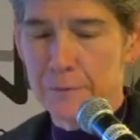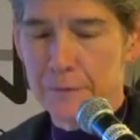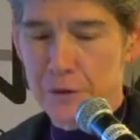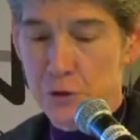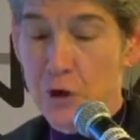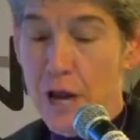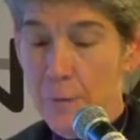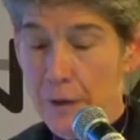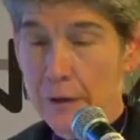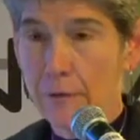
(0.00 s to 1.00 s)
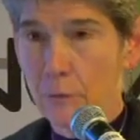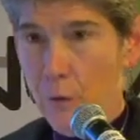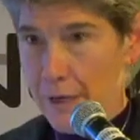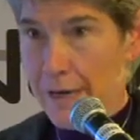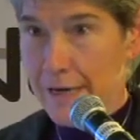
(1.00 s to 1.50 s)
describing
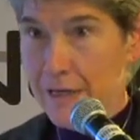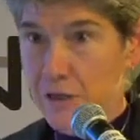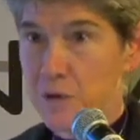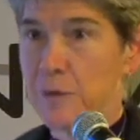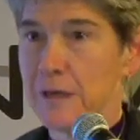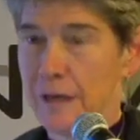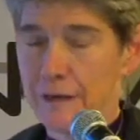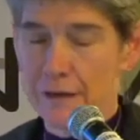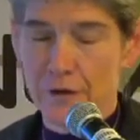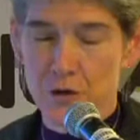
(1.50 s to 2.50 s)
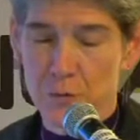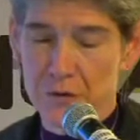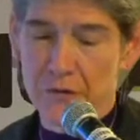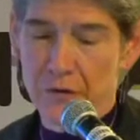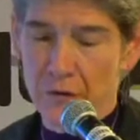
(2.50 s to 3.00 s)
what needs to be done in
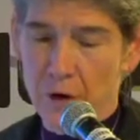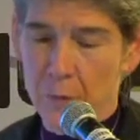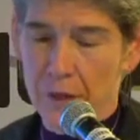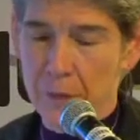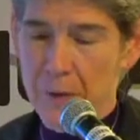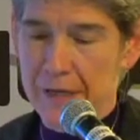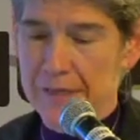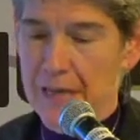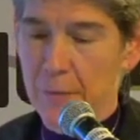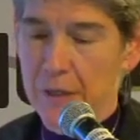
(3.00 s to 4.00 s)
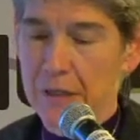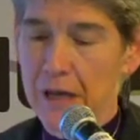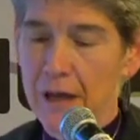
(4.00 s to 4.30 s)
terms of an environmental impact statement.